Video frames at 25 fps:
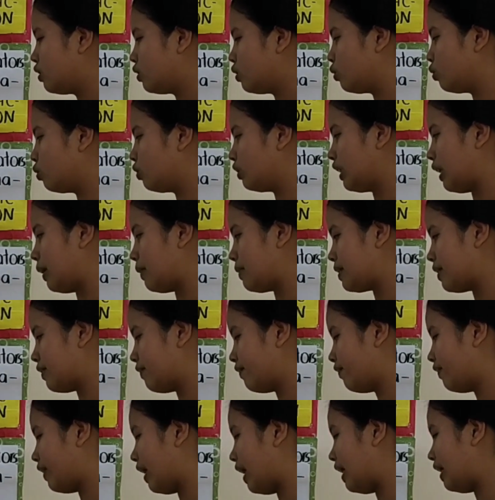2 times
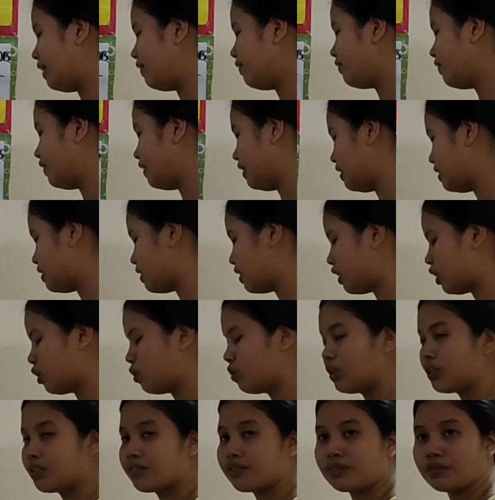5 is
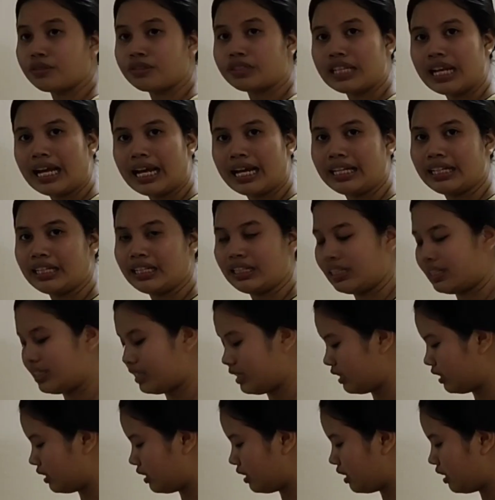equals to 10.
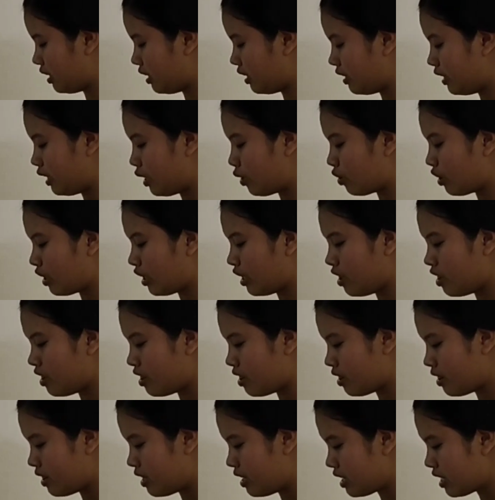Now,
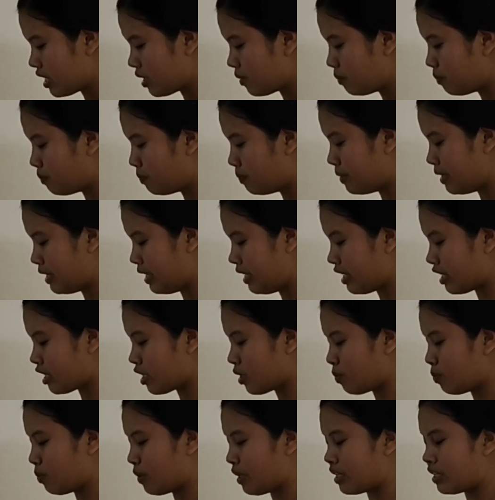can this be
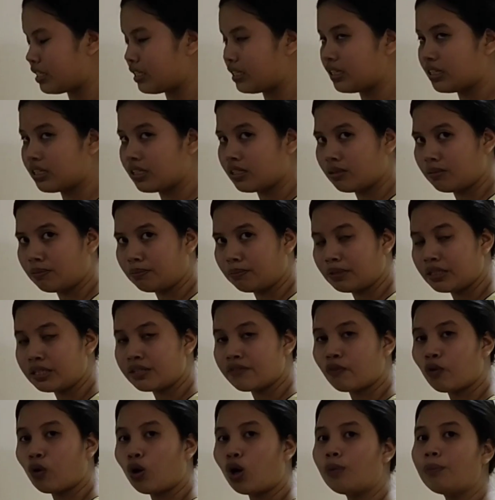expressed in
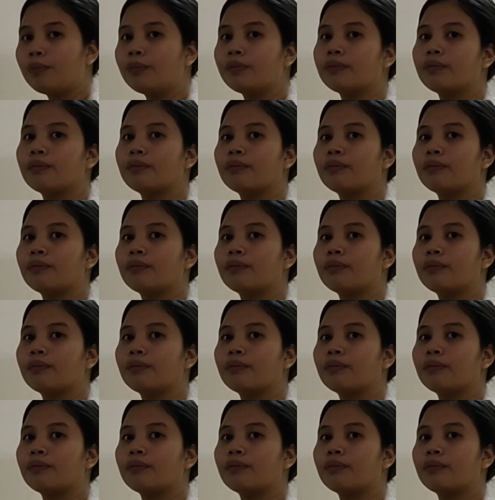simplest form?